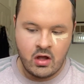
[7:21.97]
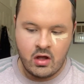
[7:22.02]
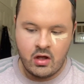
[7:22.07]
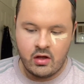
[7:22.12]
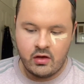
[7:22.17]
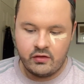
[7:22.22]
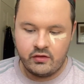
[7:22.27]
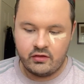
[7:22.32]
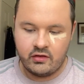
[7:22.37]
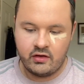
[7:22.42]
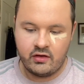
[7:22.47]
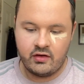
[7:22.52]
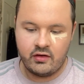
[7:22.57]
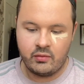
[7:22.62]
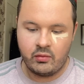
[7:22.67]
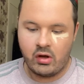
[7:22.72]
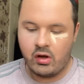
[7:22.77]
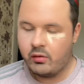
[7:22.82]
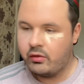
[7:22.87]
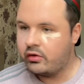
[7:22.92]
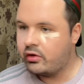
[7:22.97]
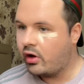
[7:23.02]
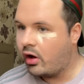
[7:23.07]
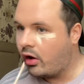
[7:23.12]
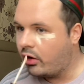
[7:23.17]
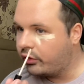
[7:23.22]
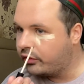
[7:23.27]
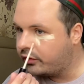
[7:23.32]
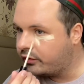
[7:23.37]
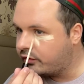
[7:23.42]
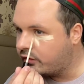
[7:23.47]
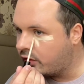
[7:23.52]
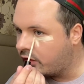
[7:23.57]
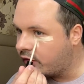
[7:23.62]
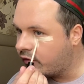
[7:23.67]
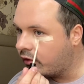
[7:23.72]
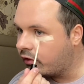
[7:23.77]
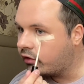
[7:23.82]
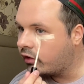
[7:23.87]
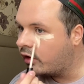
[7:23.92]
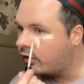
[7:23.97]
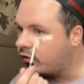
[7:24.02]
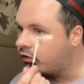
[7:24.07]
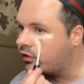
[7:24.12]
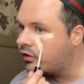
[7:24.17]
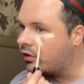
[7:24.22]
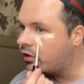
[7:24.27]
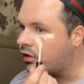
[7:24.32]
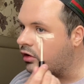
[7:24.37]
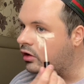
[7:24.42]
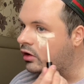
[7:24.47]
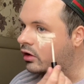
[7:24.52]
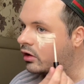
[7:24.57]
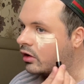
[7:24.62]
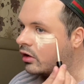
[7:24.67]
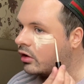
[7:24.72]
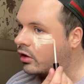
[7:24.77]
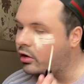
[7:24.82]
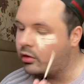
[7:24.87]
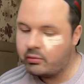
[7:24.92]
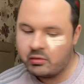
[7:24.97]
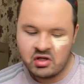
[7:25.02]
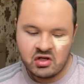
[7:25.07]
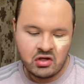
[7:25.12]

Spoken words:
So this is what I would kind of do if I was going to the club.